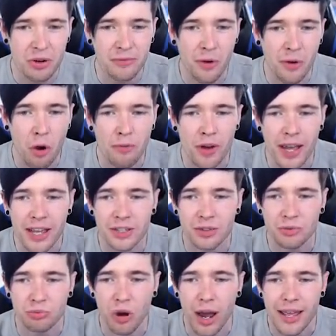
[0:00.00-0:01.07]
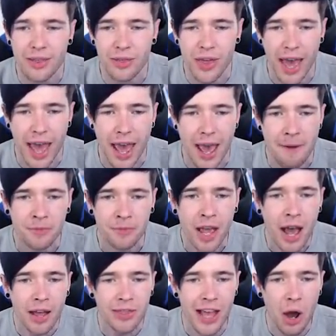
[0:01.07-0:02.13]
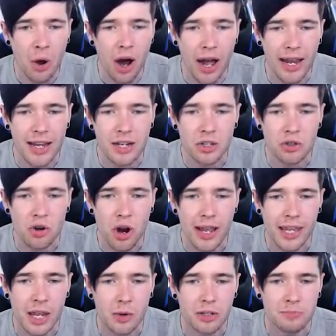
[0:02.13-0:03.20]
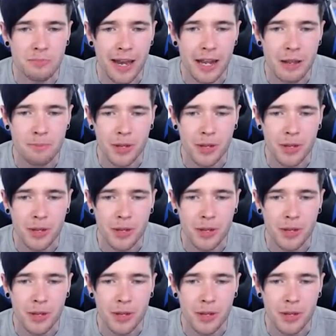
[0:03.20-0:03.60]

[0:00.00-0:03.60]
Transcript: revolver is right there. And now I need to try and kill as many